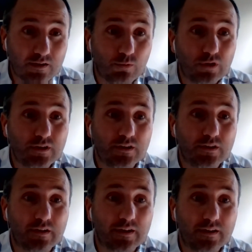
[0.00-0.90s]
modern
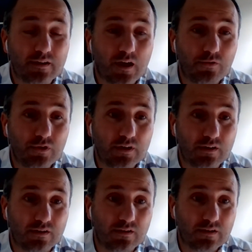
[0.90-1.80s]

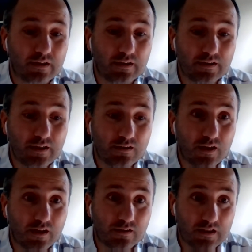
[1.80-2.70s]
discoveries. You know, he
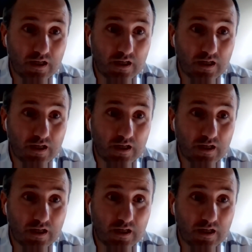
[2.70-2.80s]
says,